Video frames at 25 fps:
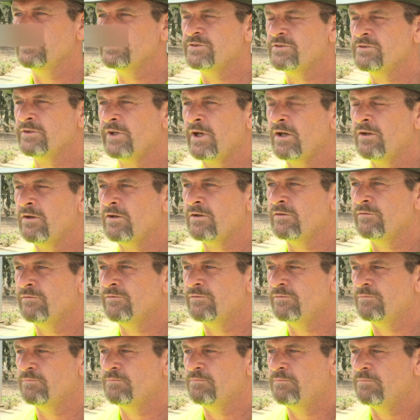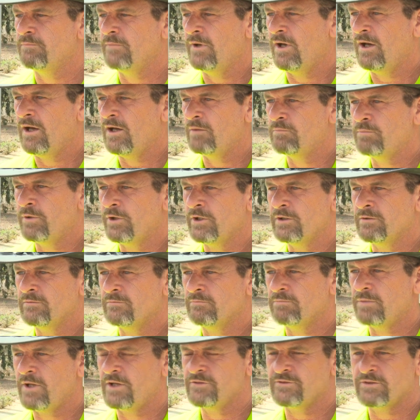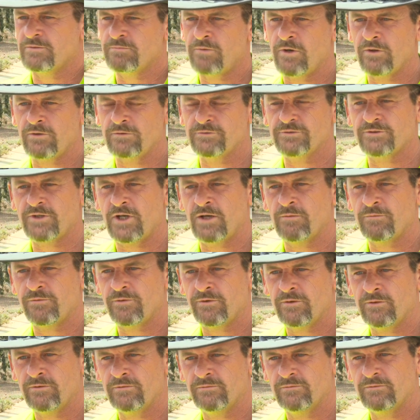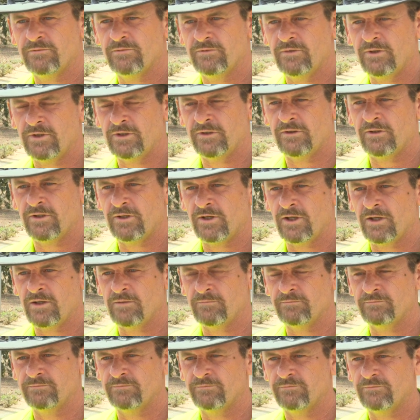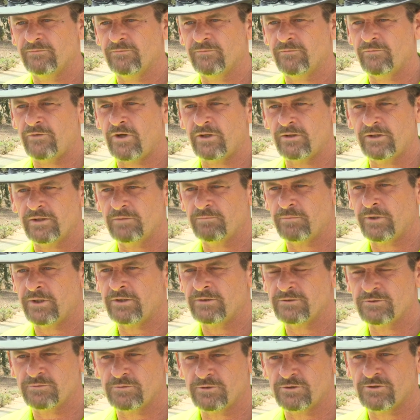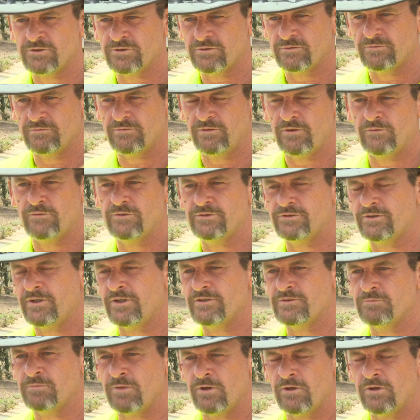I still get a lot of uh, PET plastic bottles come through in the um, red lid bins, which obviously doesn't